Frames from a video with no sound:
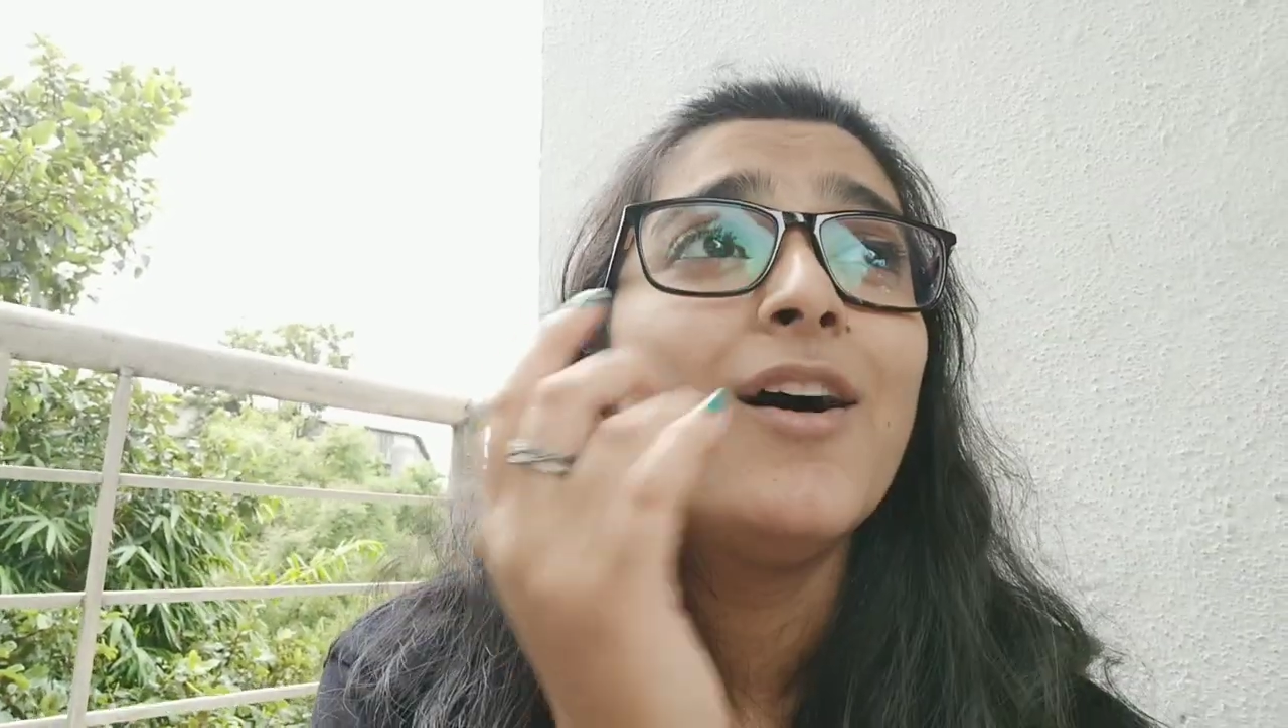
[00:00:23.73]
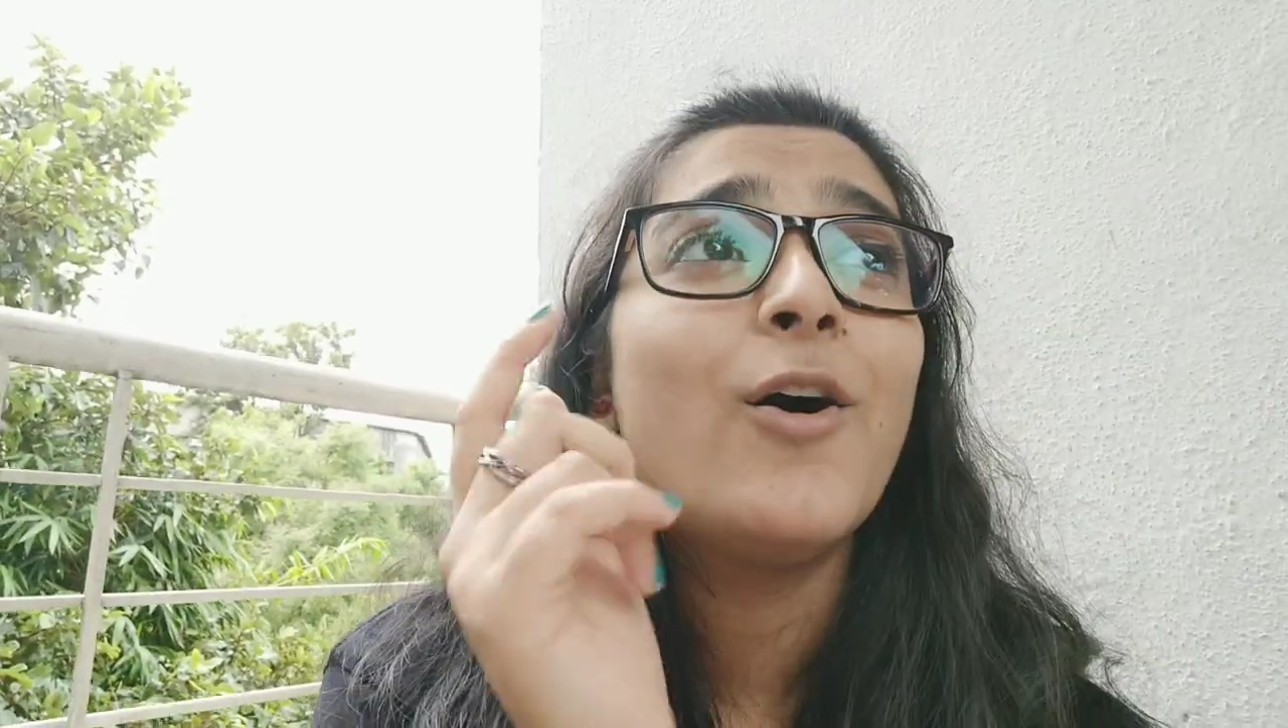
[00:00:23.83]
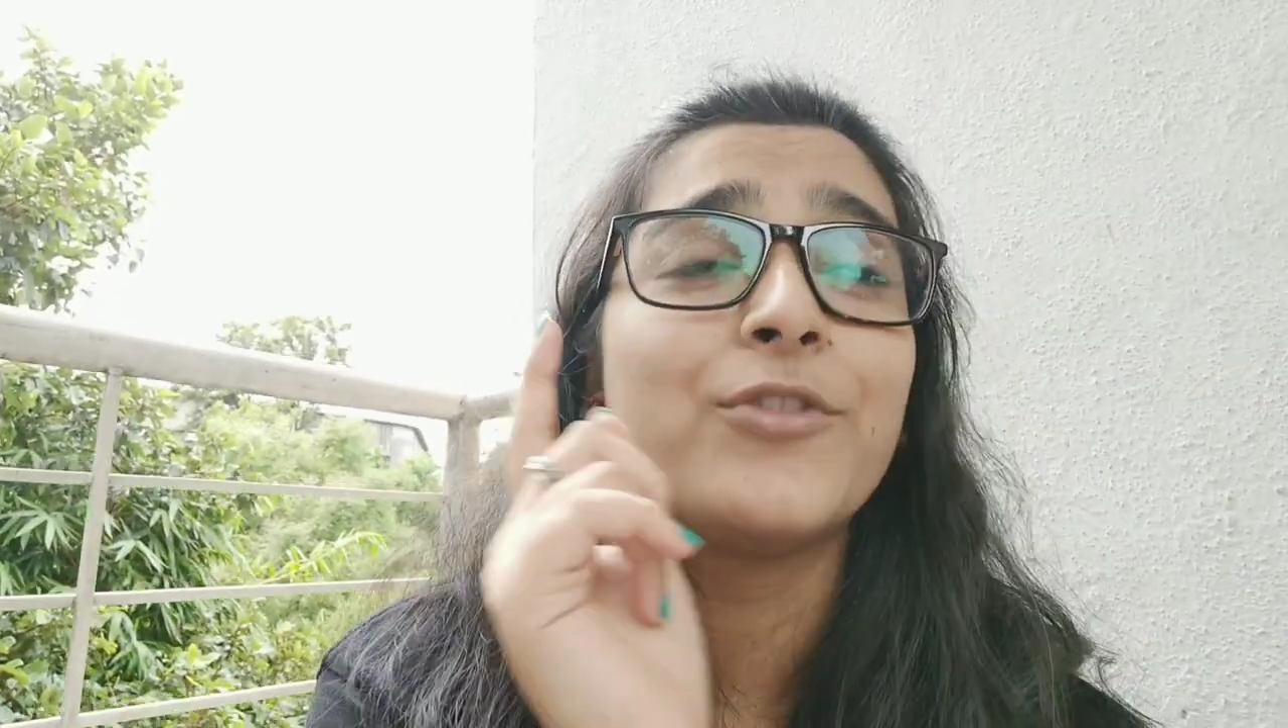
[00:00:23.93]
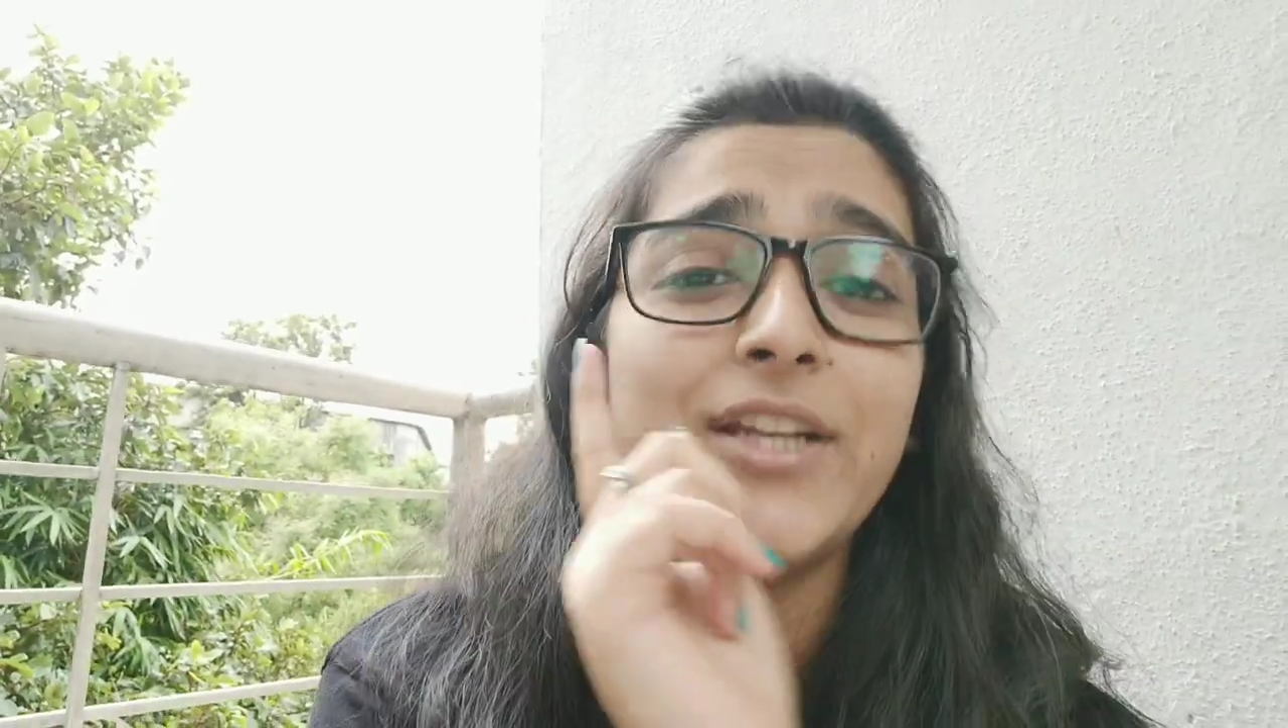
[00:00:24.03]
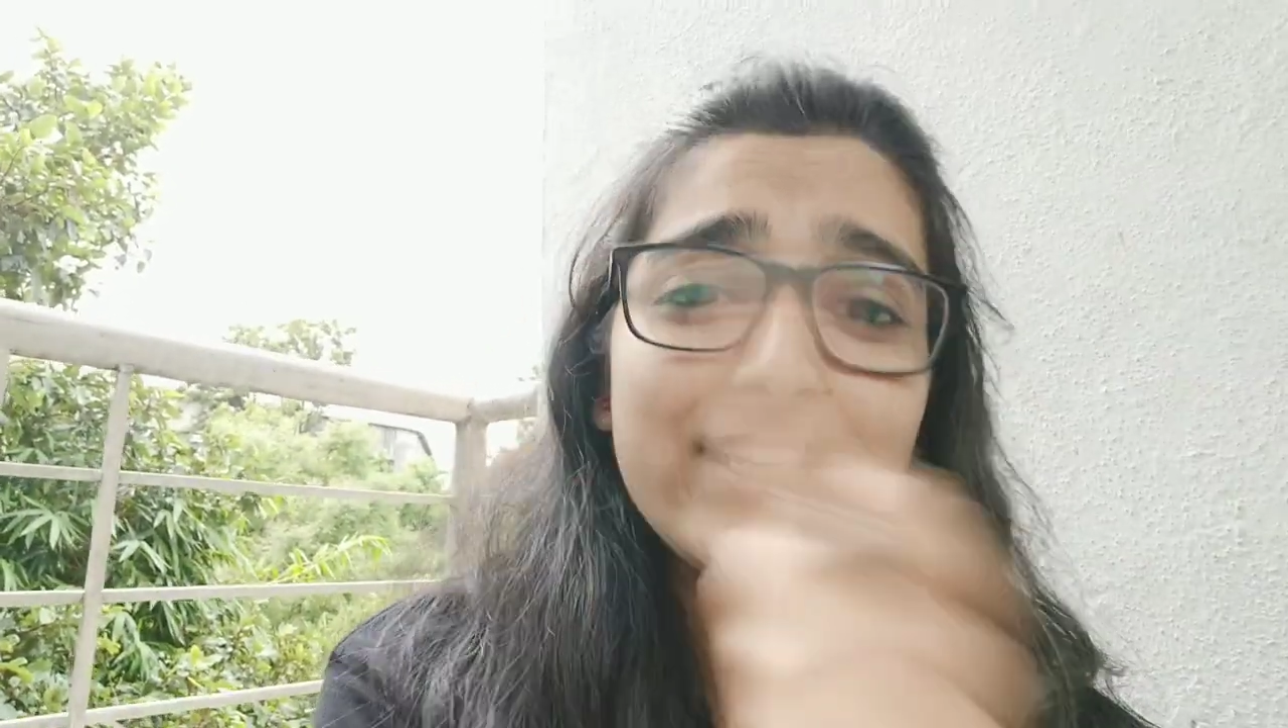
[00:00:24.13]

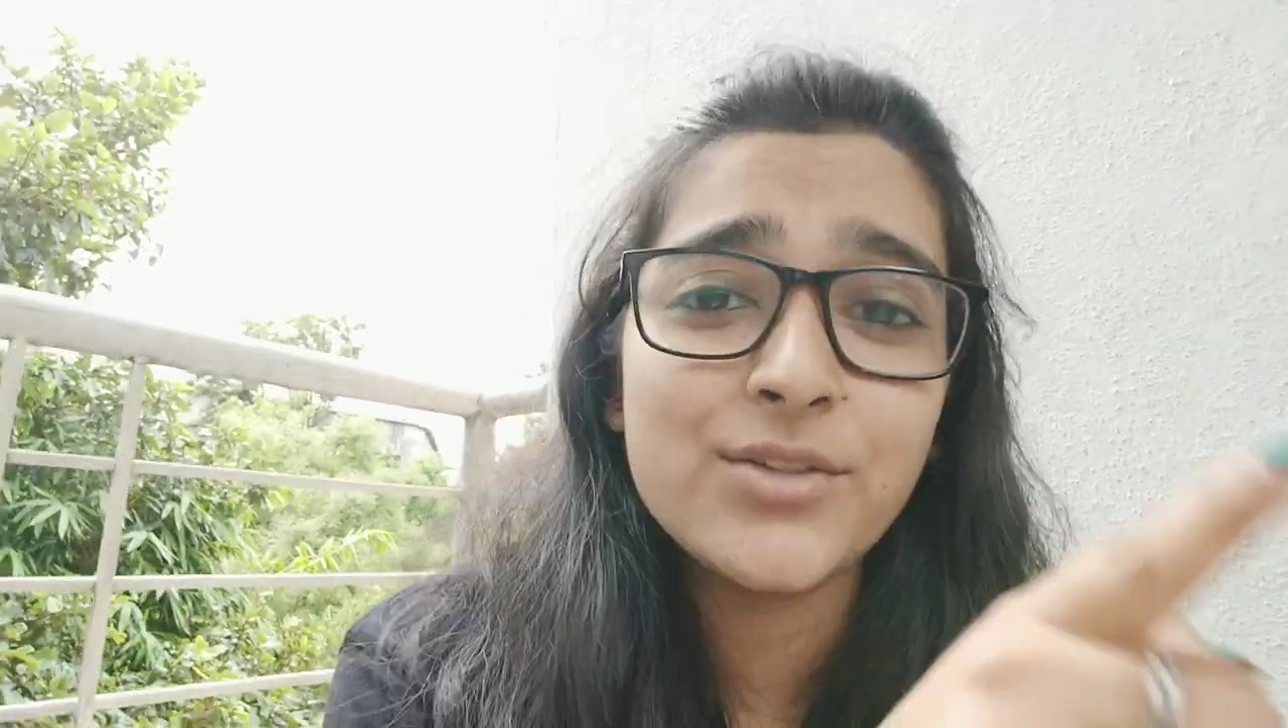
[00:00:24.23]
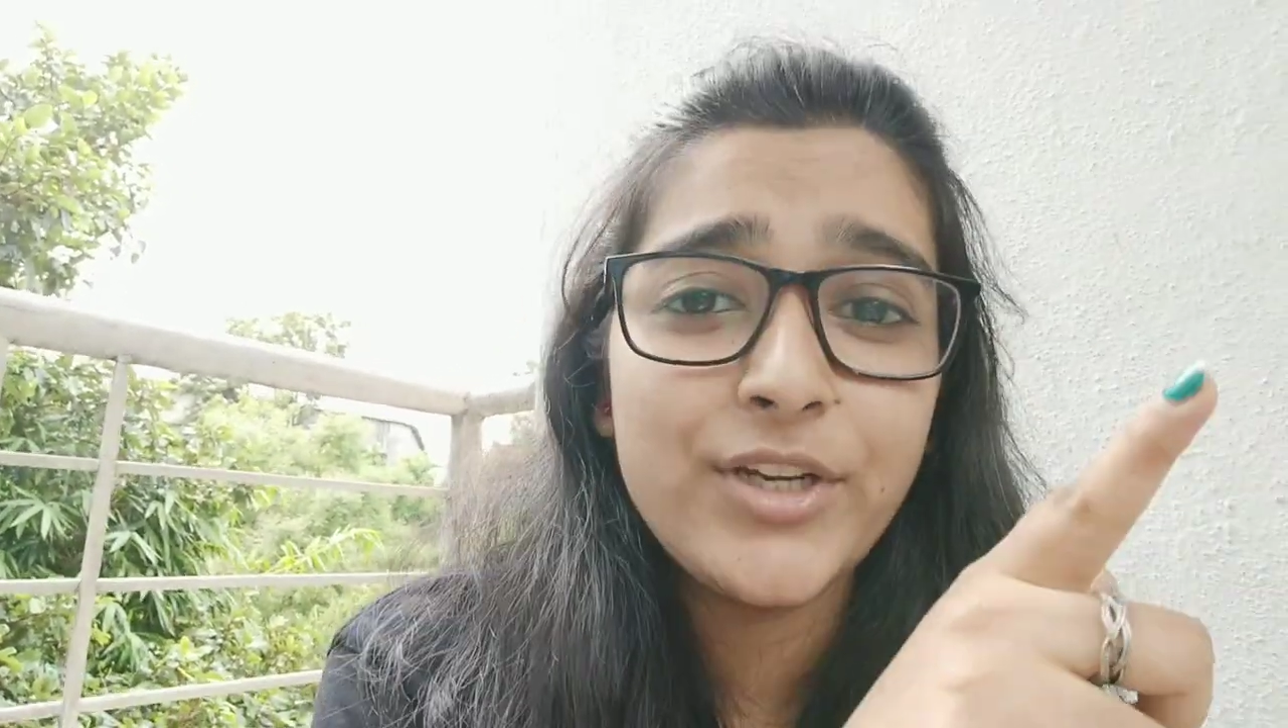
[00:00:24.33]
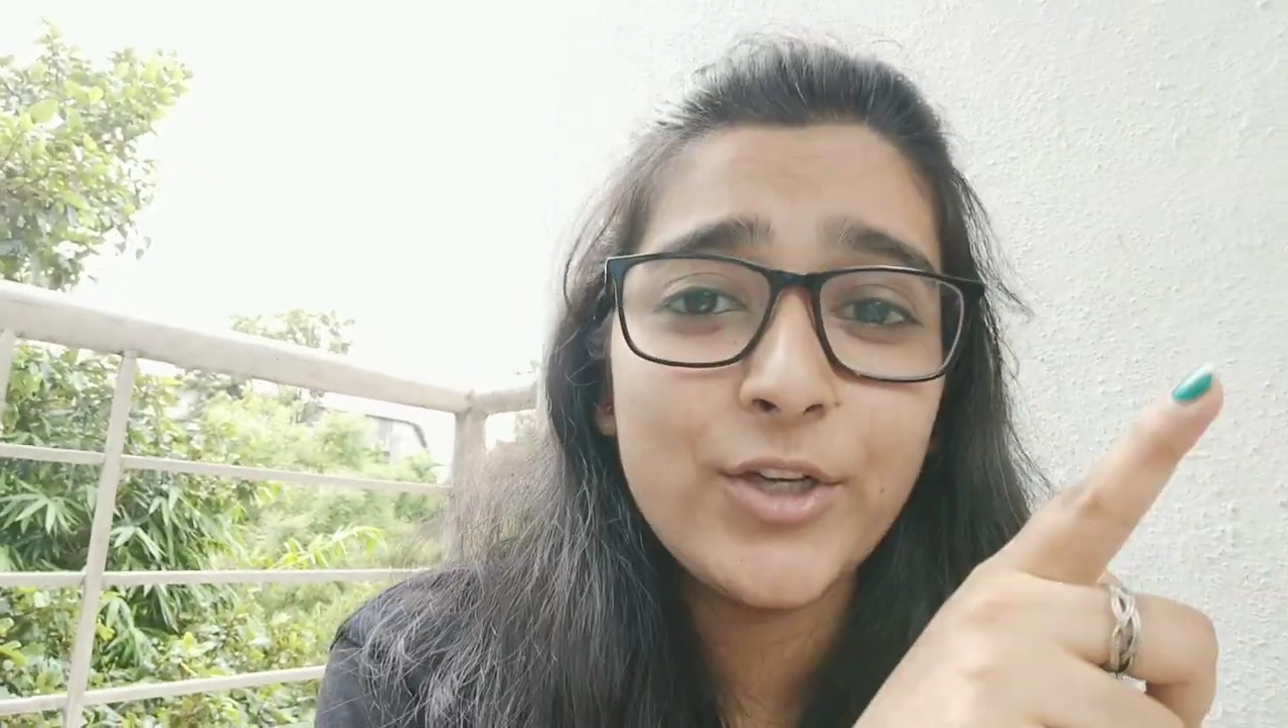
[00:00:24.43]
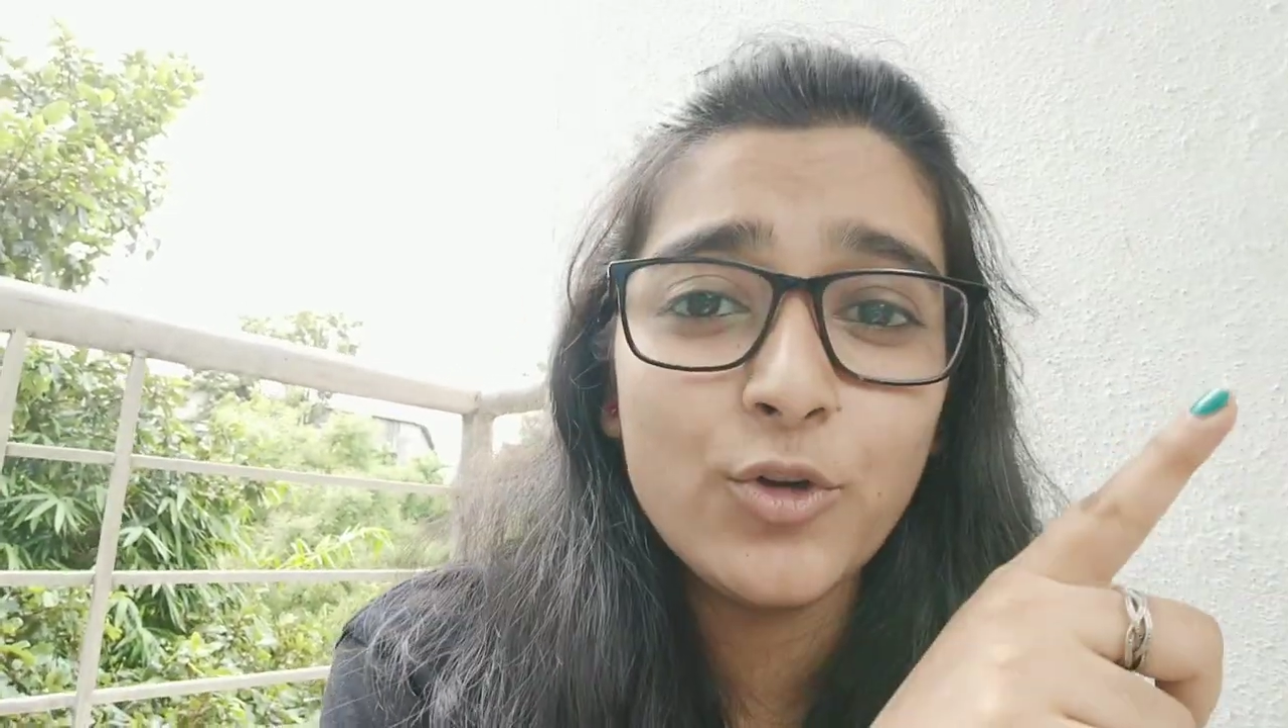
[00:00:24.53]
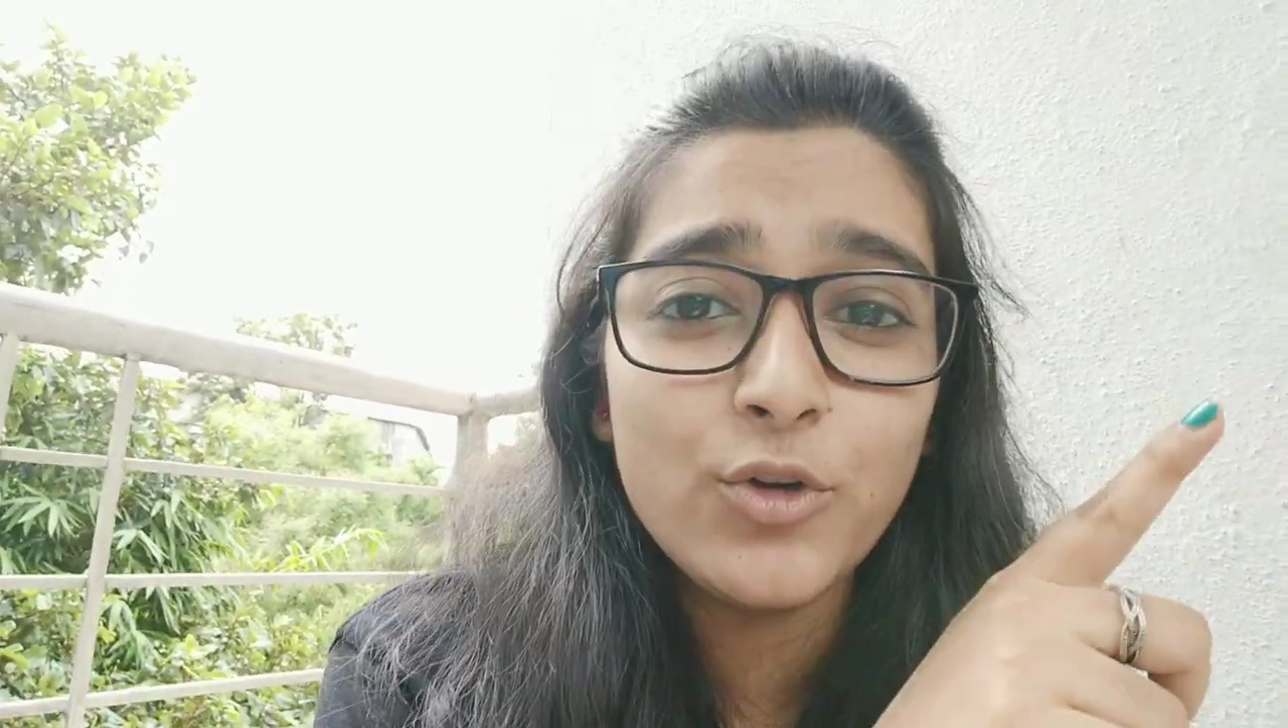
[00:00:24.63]
of the next
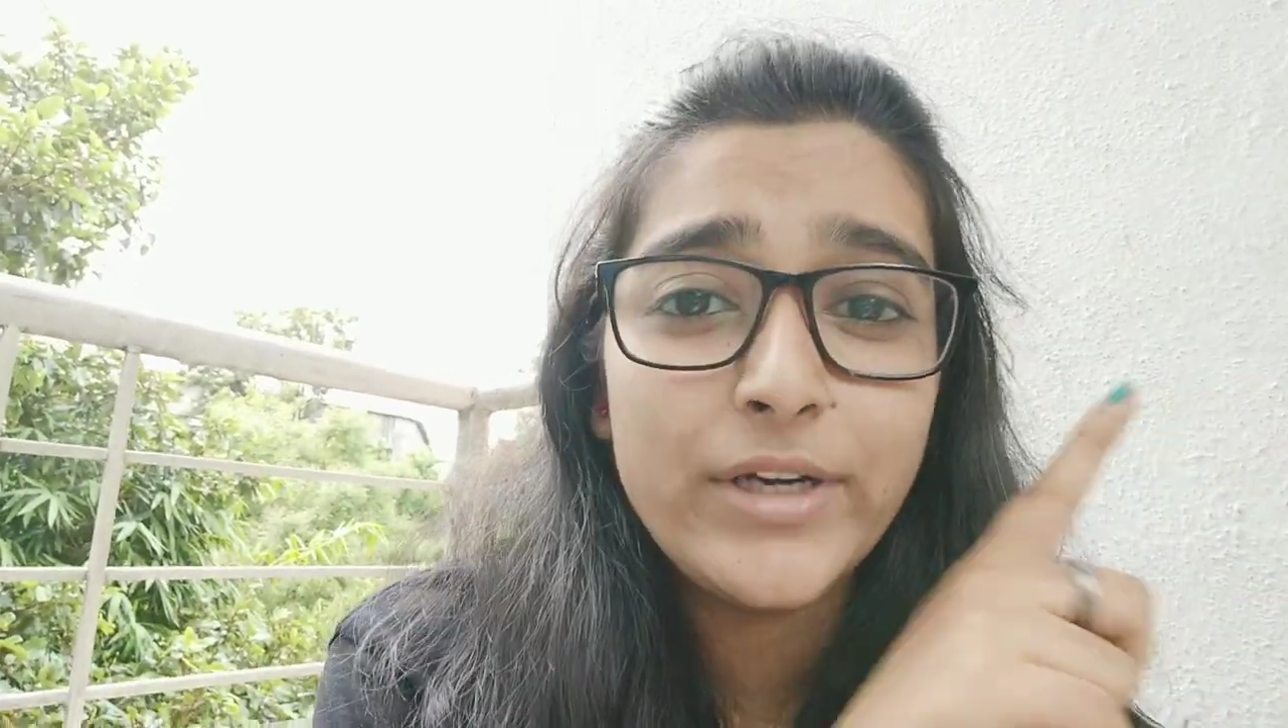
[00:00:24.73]
video,